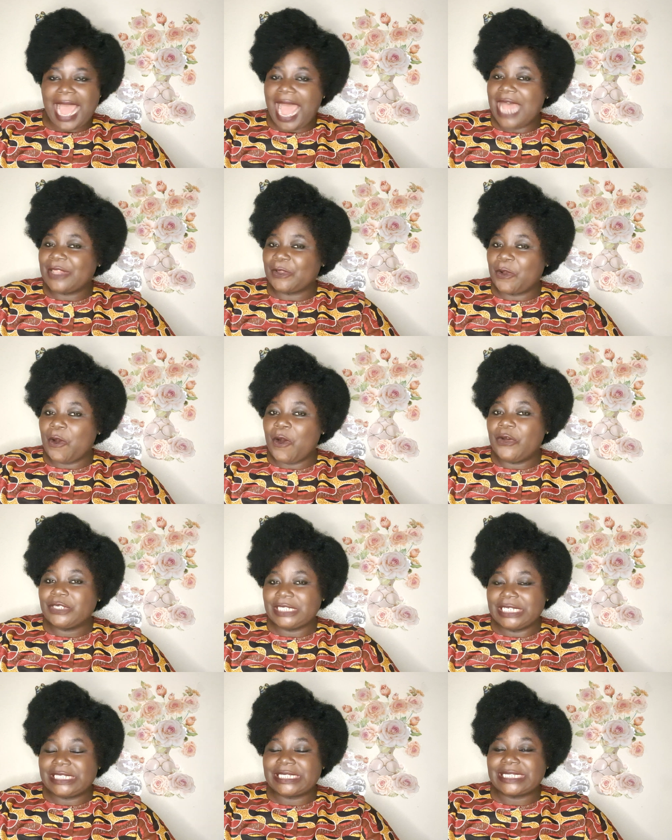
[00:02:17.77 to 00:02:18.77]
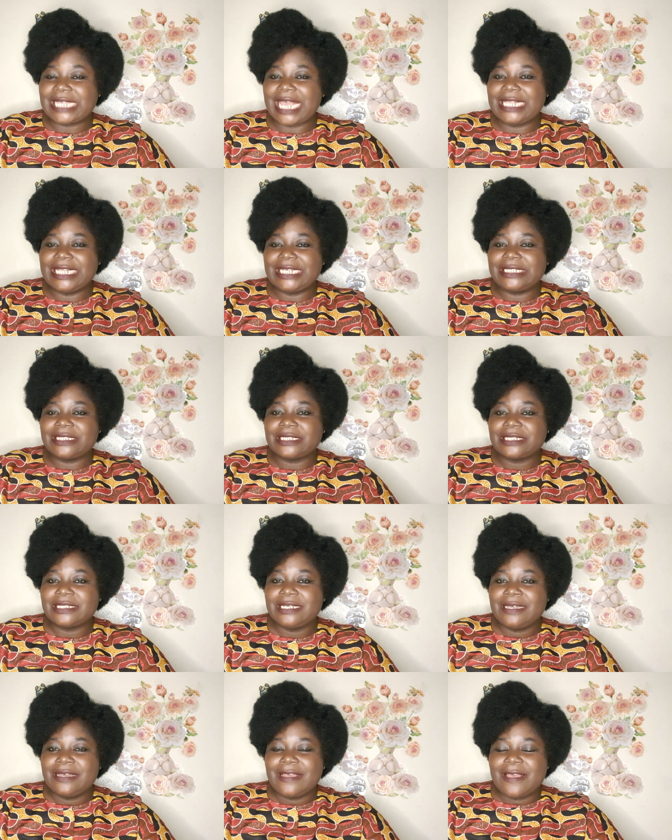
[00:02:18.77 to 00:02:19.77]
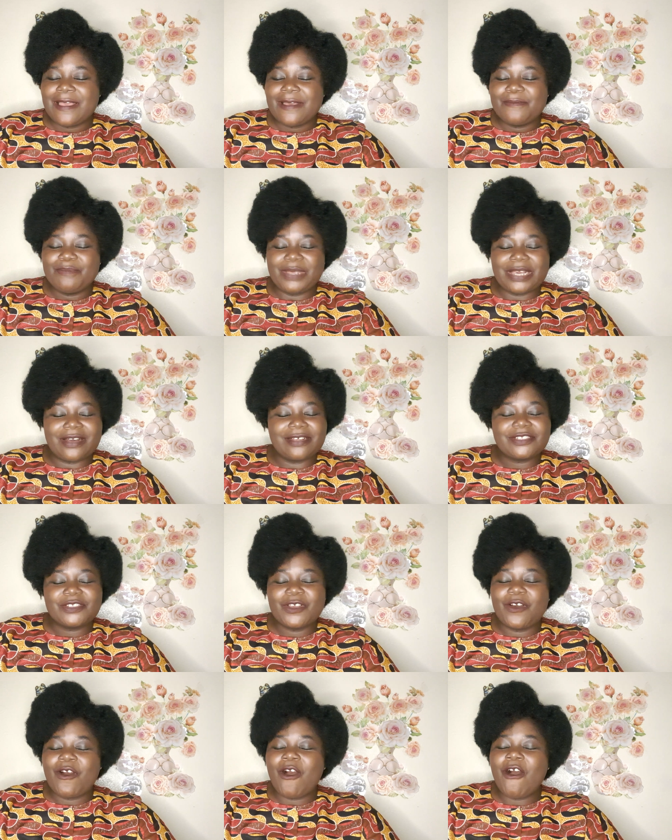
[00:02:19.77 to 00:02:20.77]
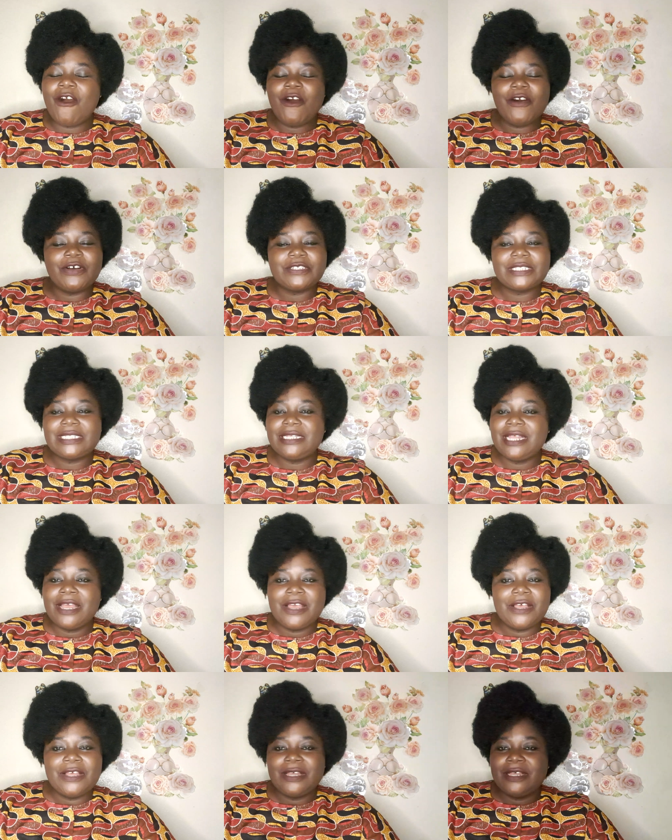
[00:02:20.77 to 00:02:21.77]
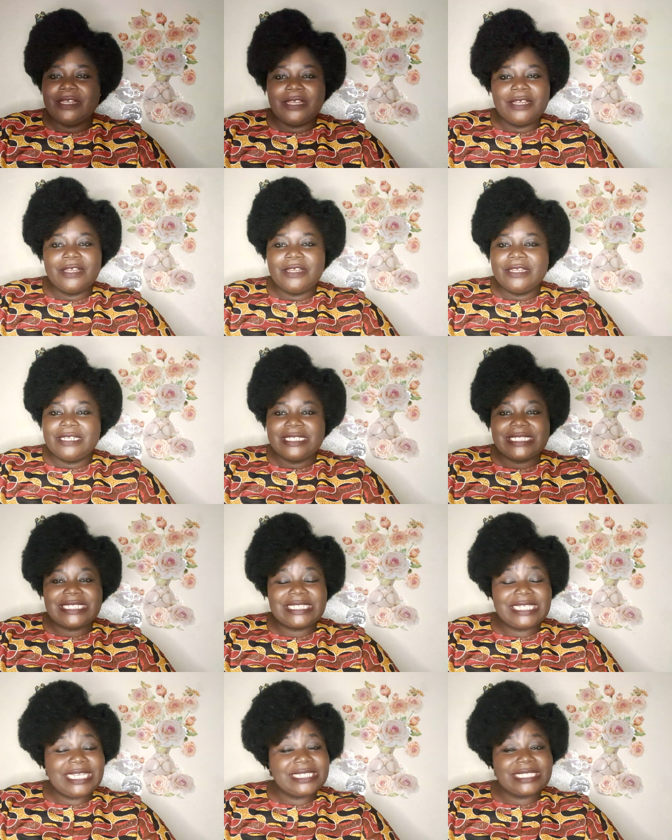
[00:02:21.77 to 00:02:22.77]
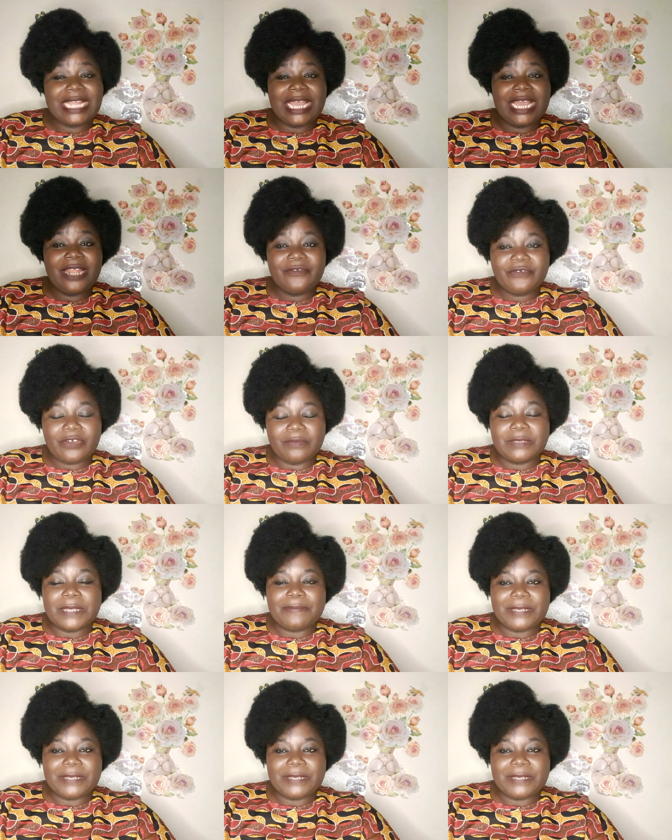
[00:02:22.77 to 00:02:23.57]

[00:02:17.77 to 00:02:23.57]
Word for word: And God is silent because God sees the end from the